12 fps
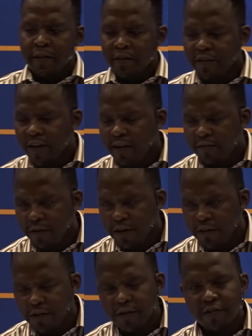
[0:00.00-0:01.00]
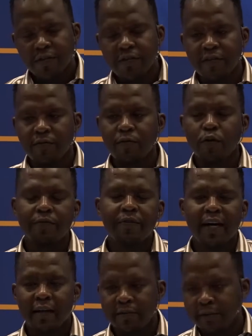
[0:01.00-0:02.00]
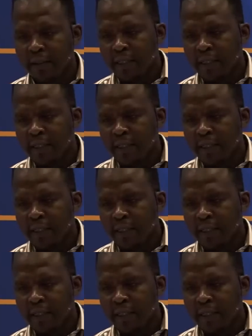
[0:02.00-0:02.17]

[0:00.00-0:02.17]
Discoveries sits at 45%.